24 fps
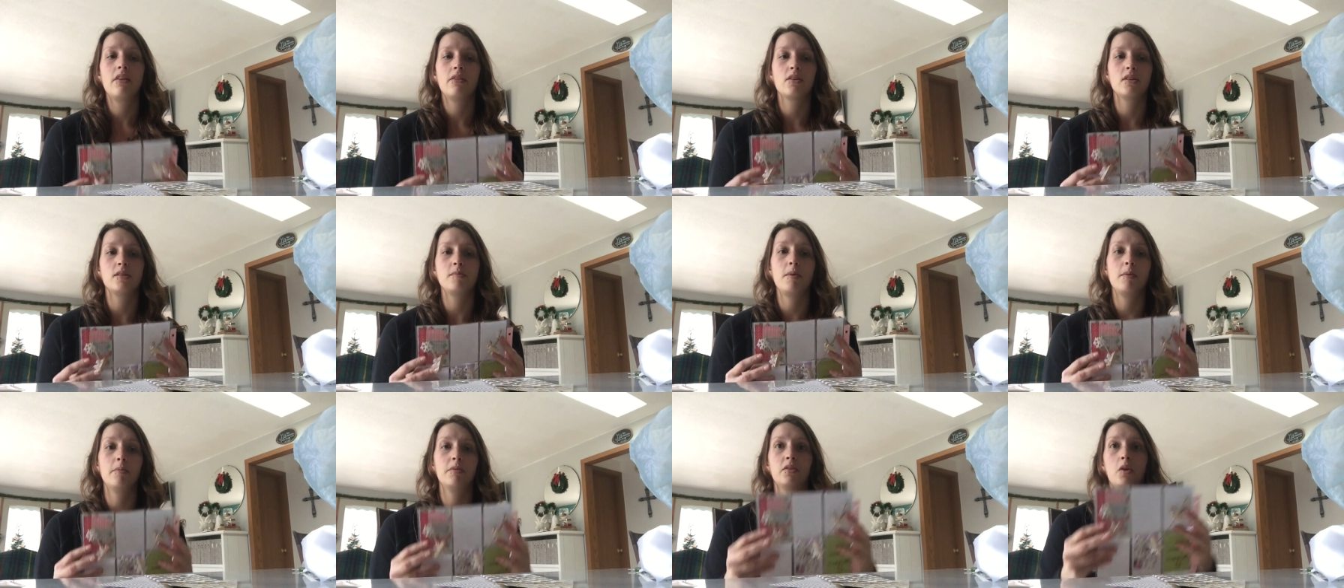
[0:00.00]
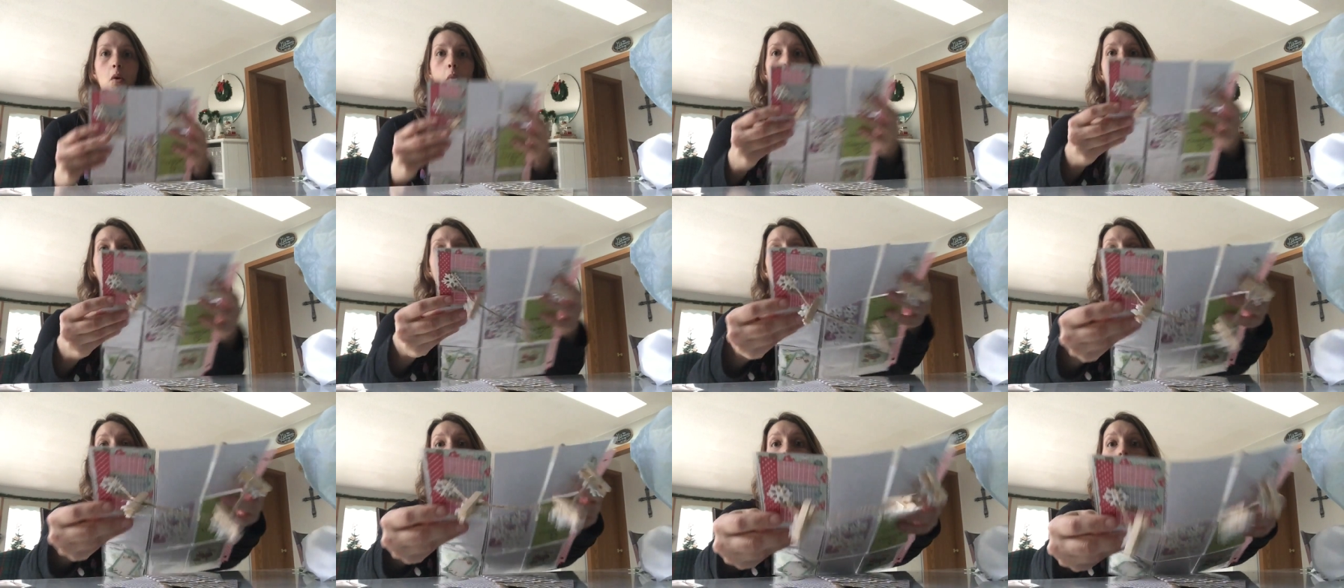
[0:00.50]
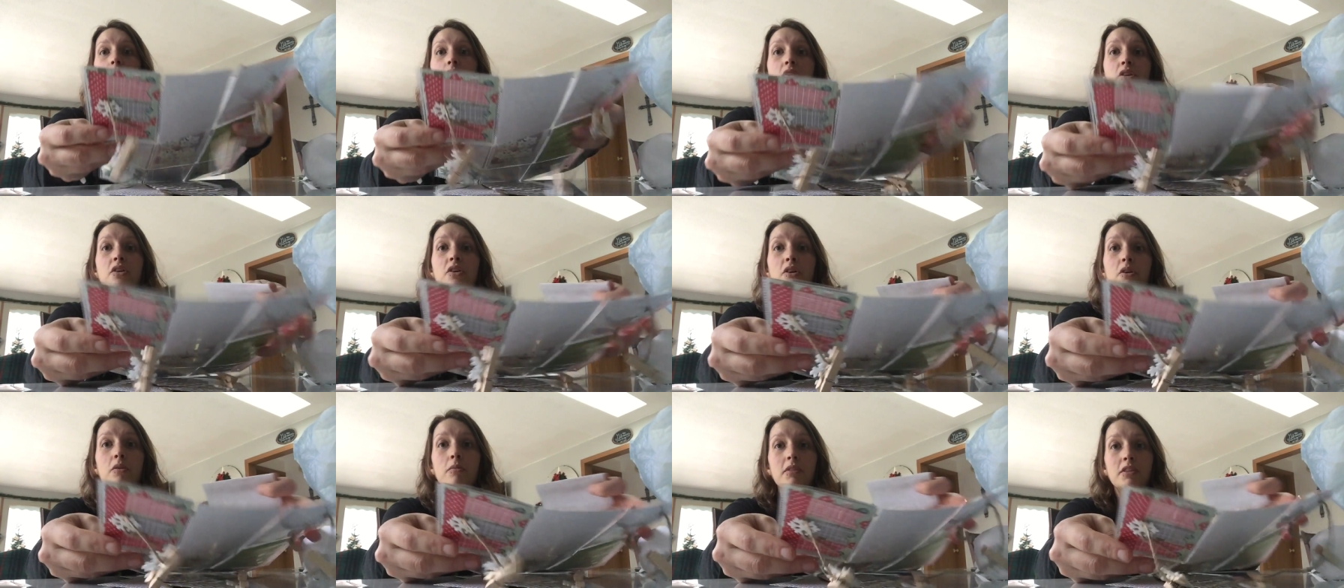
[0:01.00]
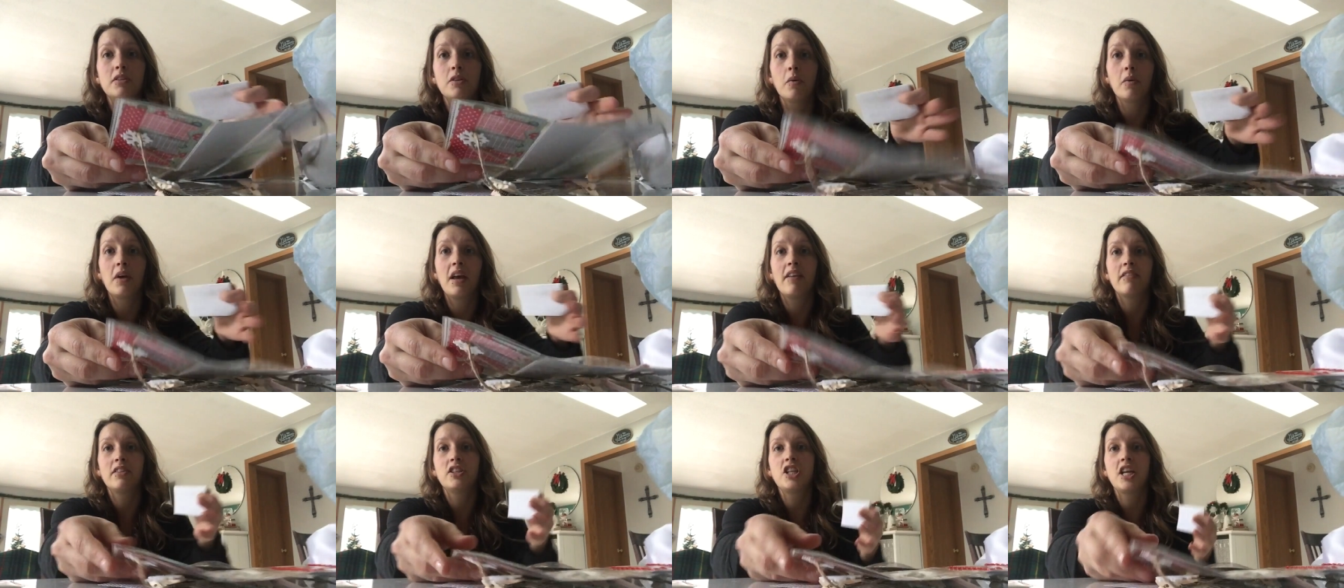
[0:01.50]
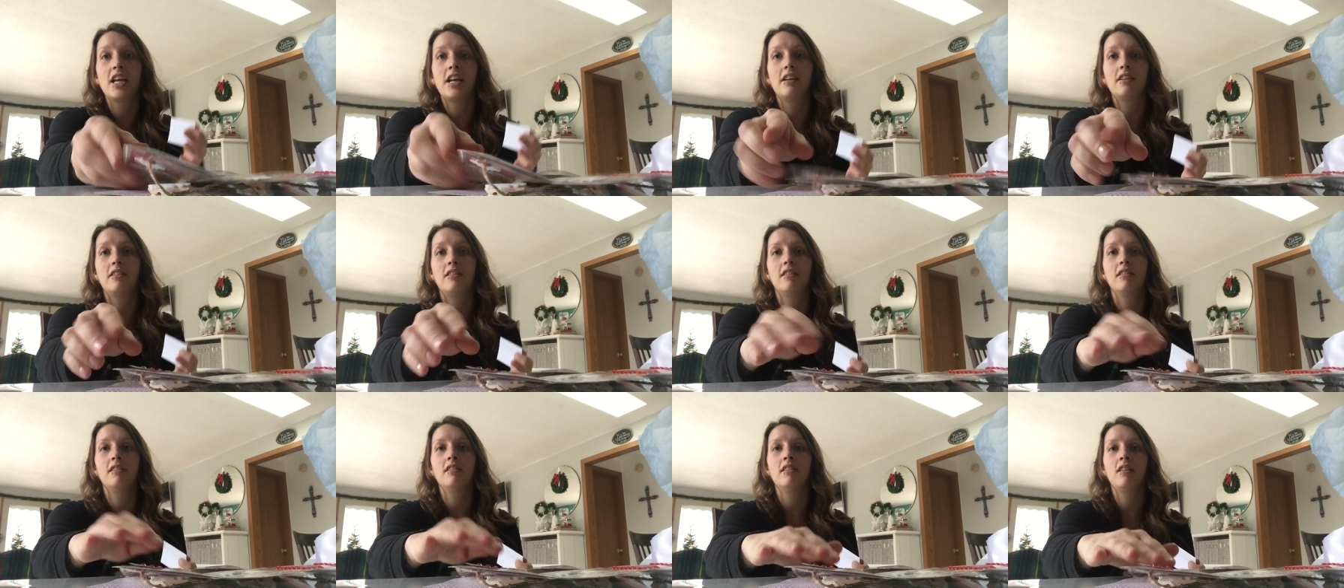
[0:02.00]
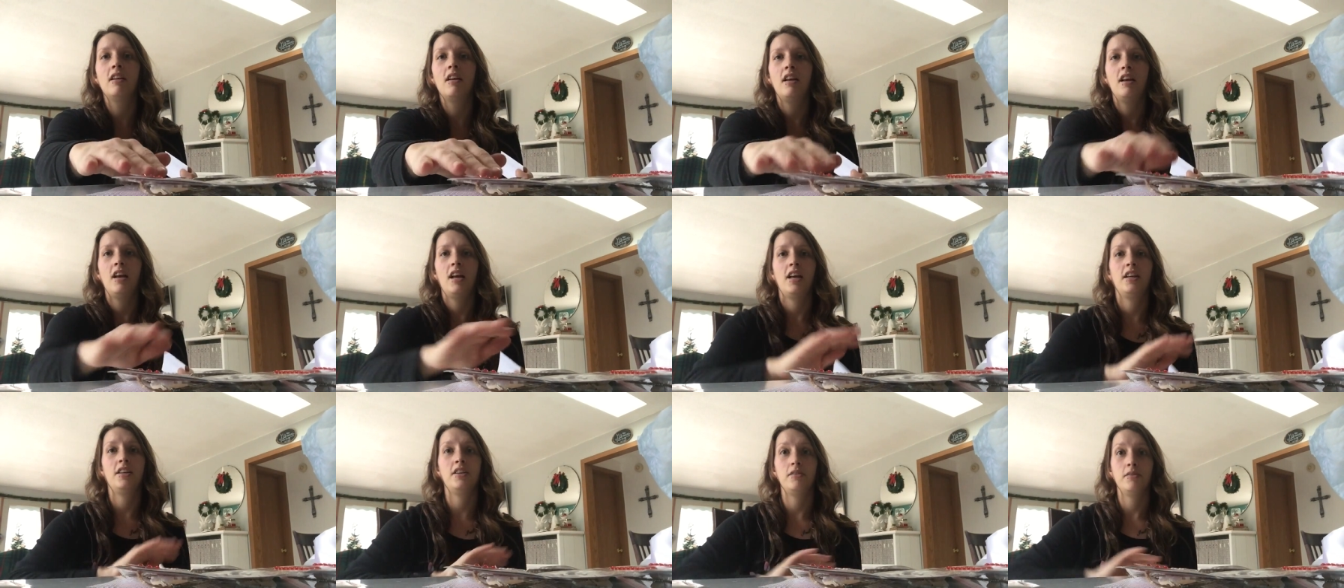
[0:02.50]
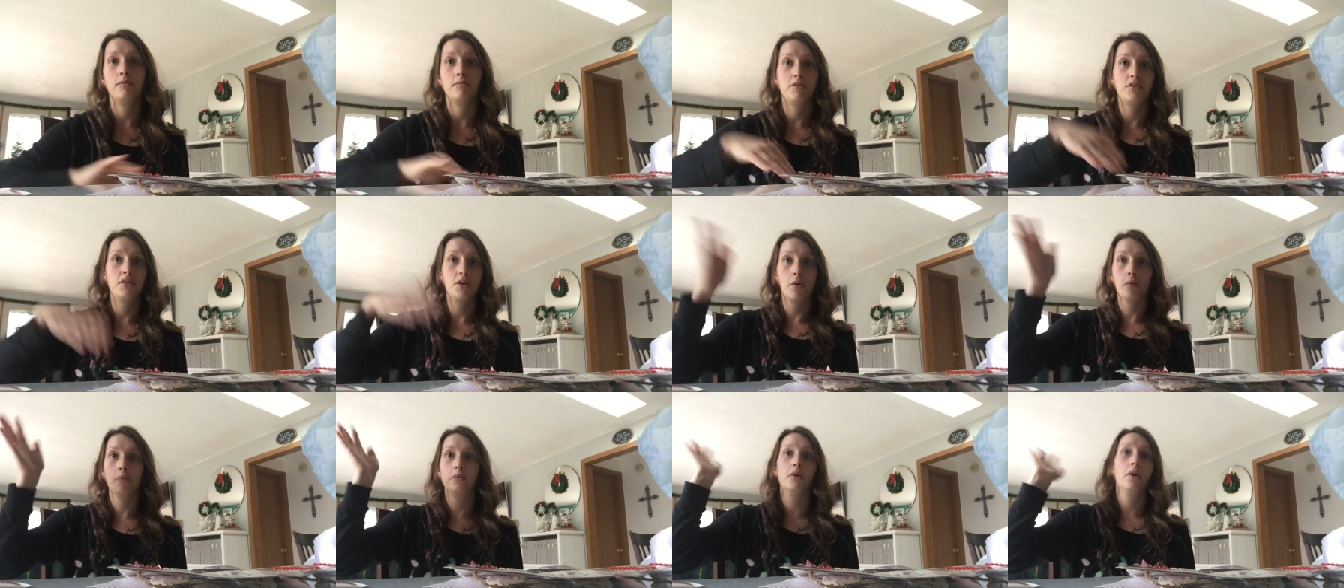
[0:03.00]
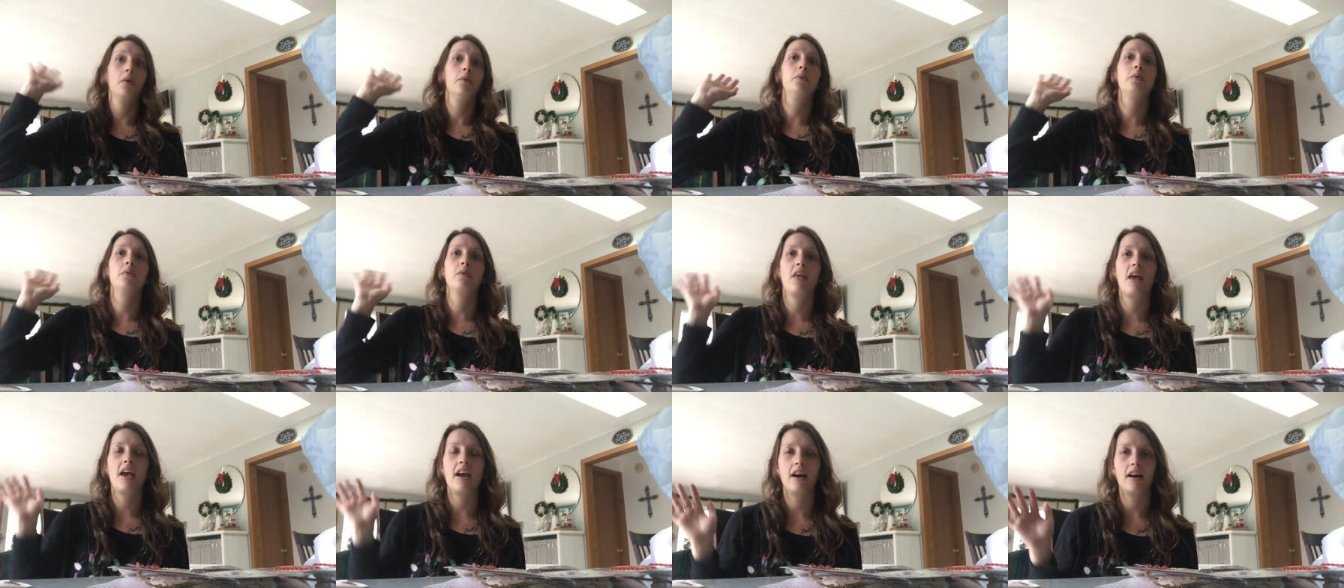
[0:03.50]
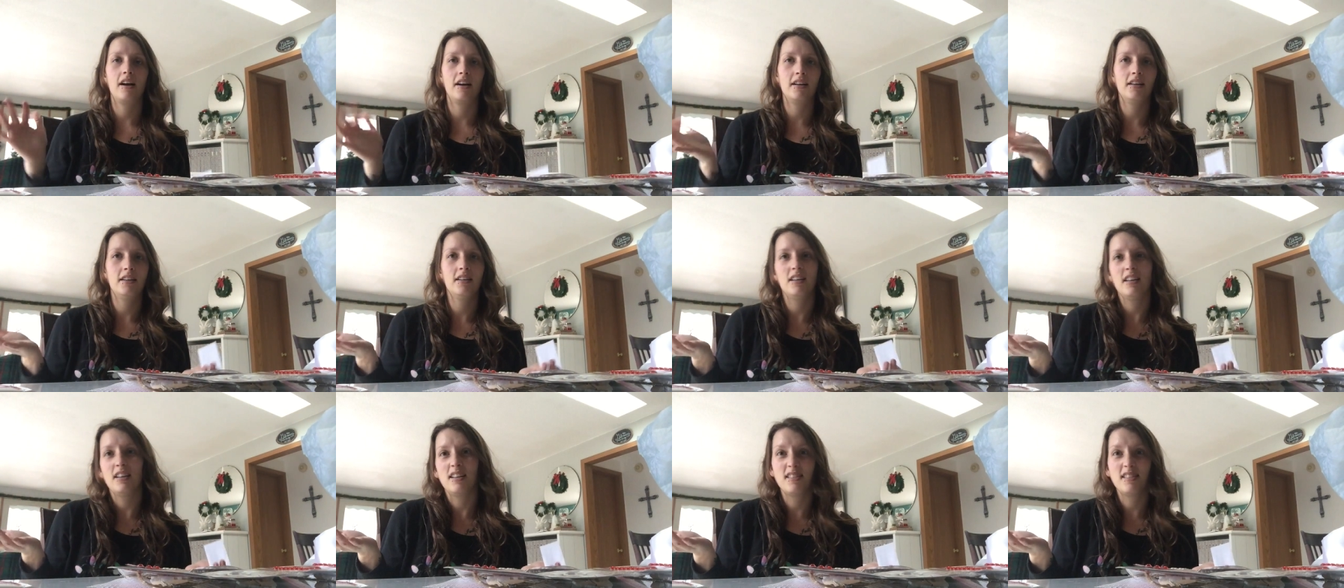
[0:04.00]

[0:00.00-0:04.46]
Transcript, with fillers: those people don't watch YouTube or don't have a channel and you don't know who they are,